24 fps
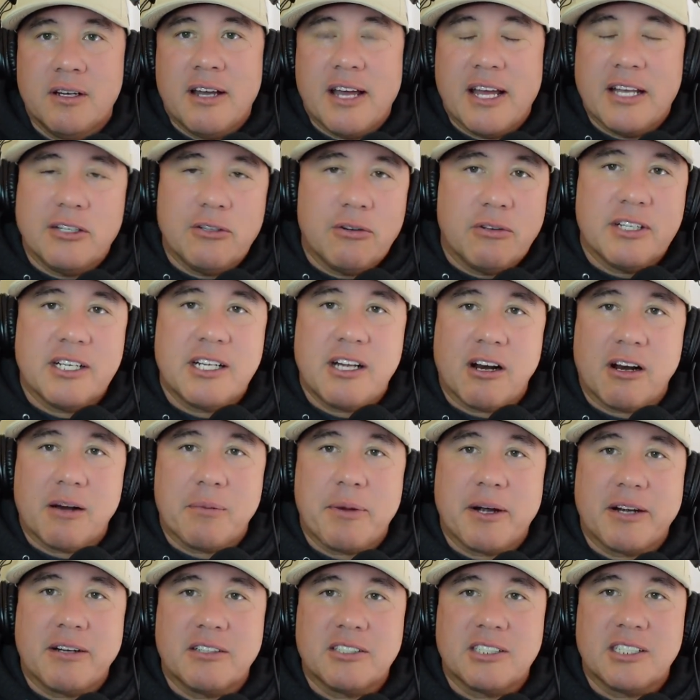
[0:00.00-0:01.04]
and you only care
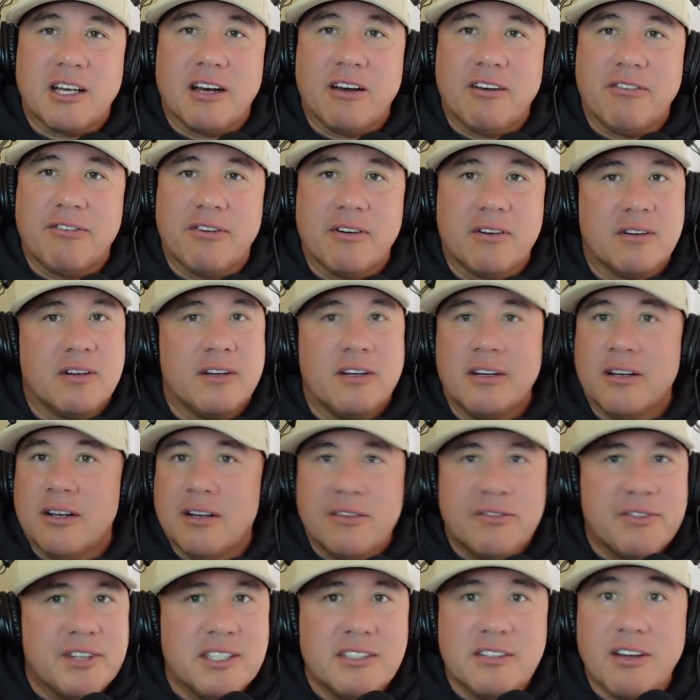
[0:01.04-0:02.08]
about yourself,
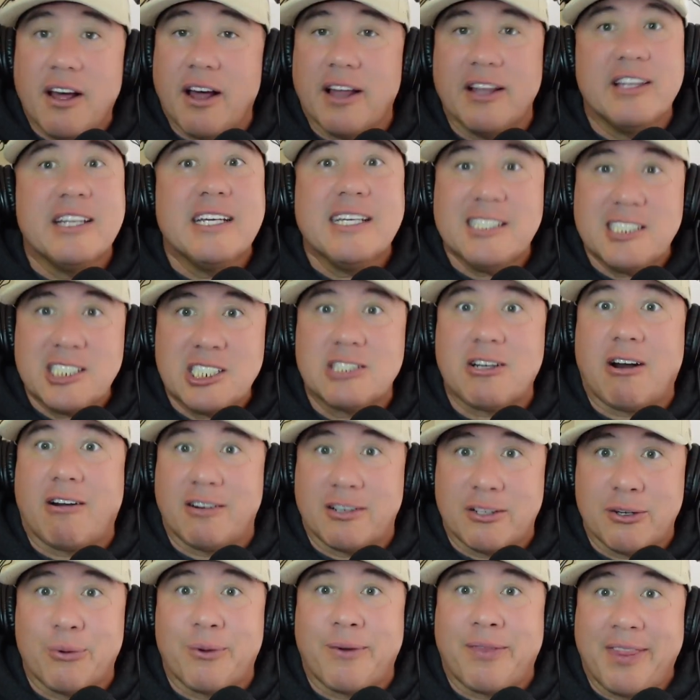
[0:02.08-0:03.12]
then at least
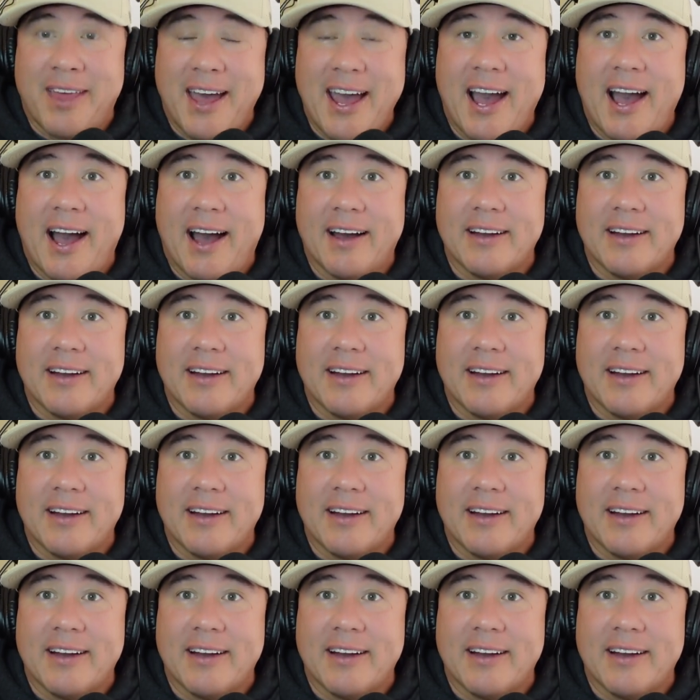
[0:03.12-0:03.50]
start doing that,